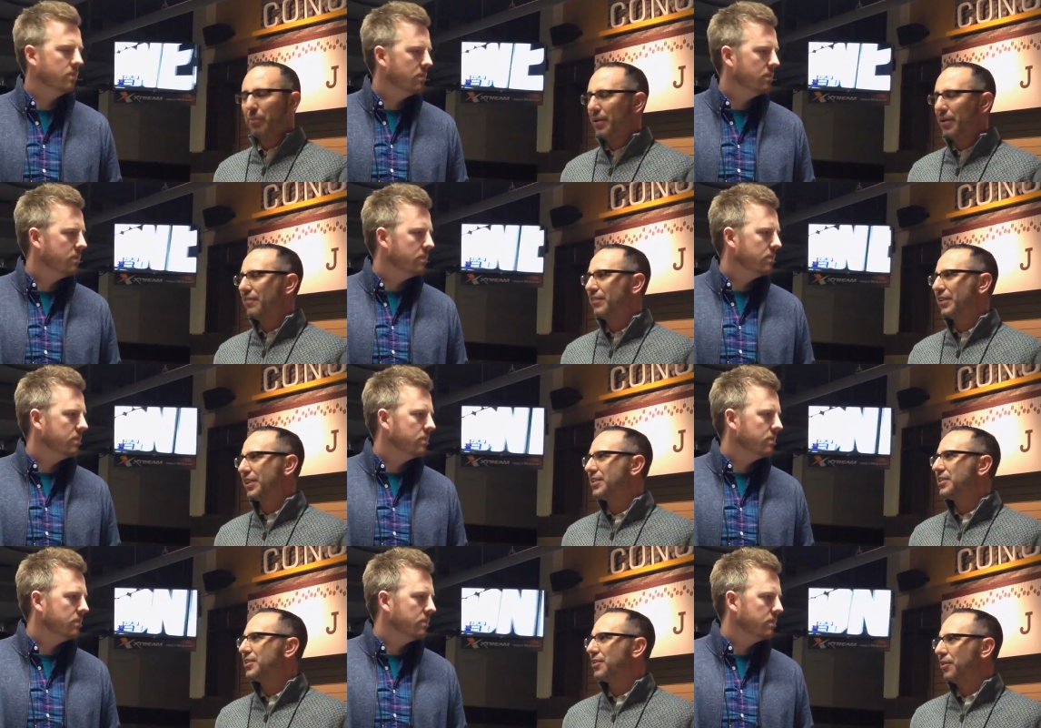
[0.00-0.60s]
Speaker 1: bit of a
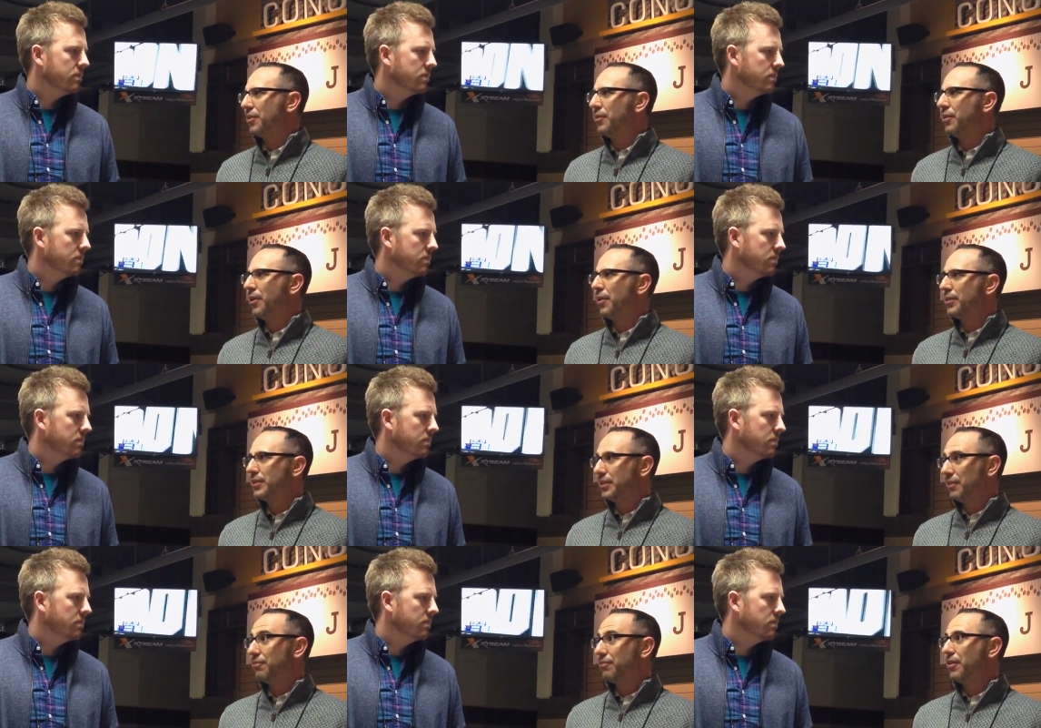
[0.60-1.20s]
concern, though,
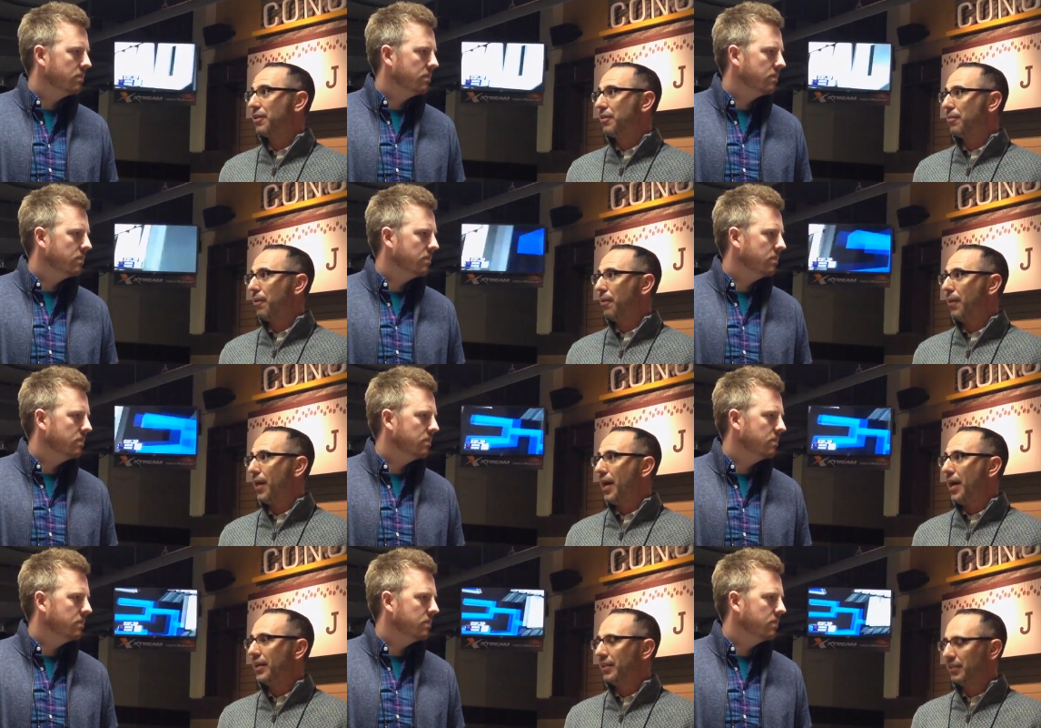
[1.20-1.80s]
is the free throw
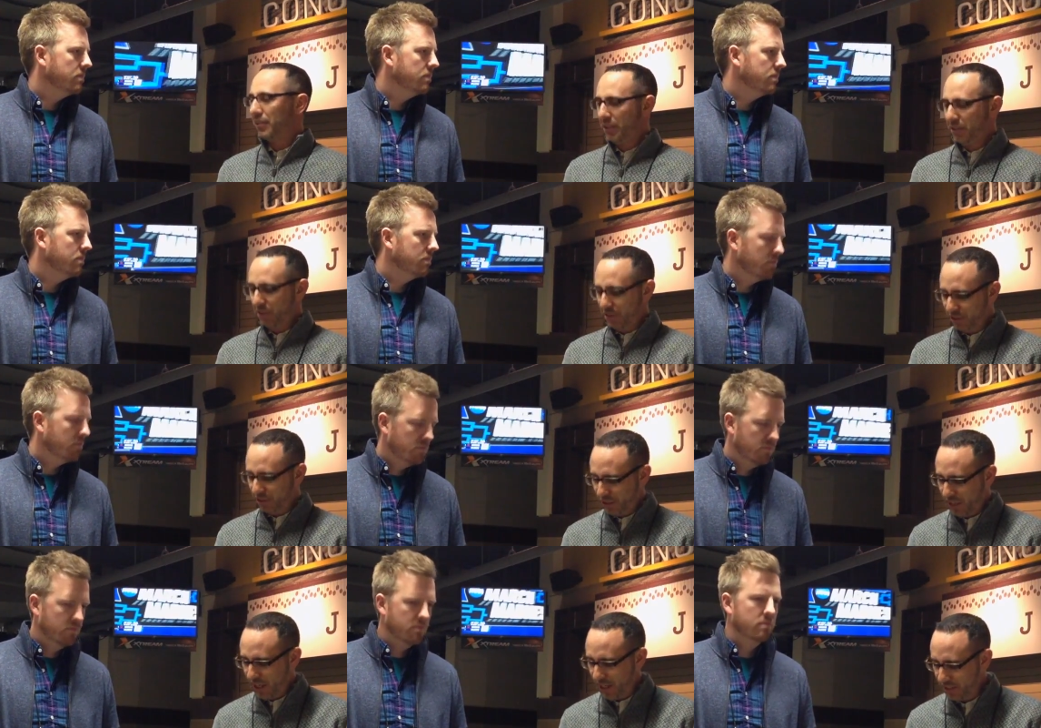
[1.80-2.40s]
line. You
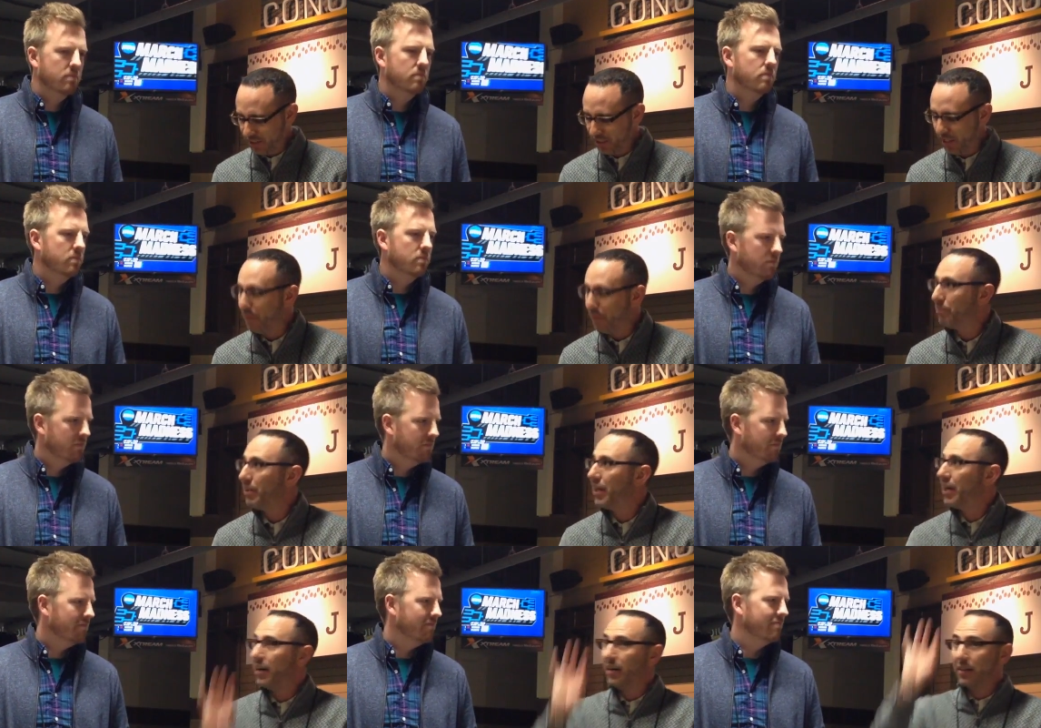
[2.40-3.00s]
just kind of
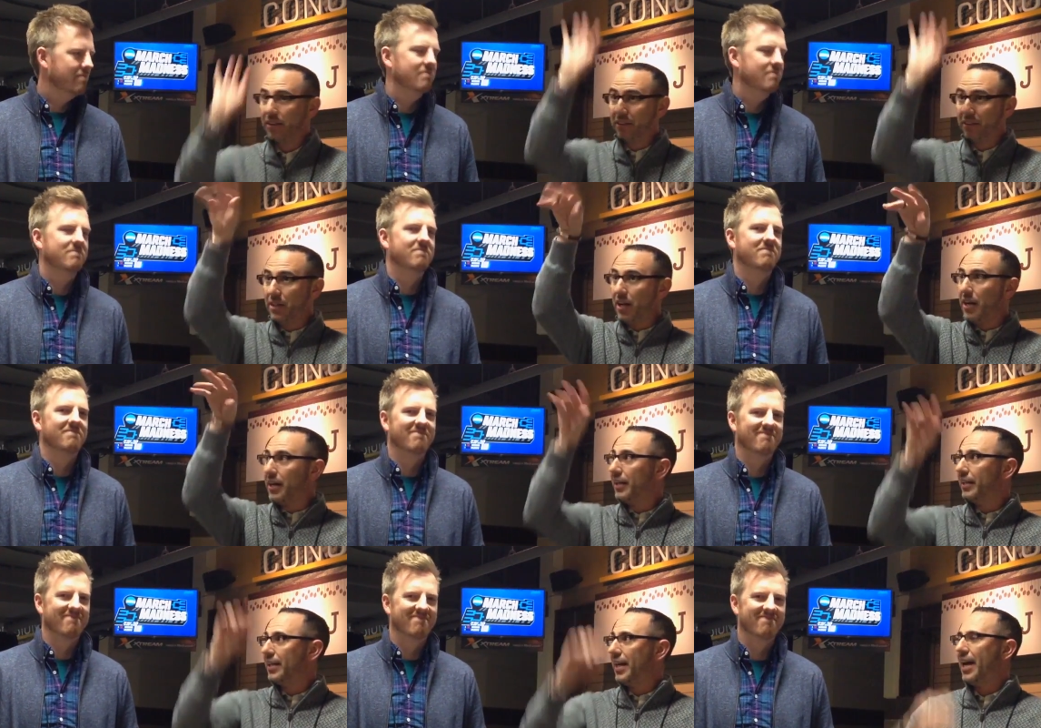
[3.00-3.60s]
step there and you
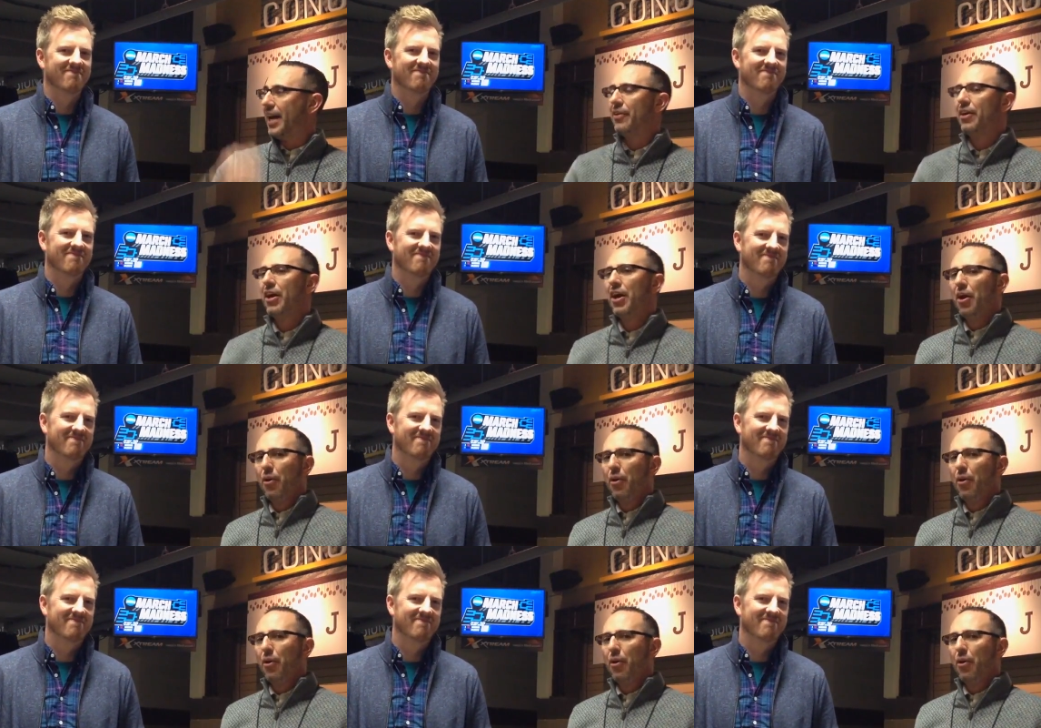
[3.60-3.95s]
knock it down.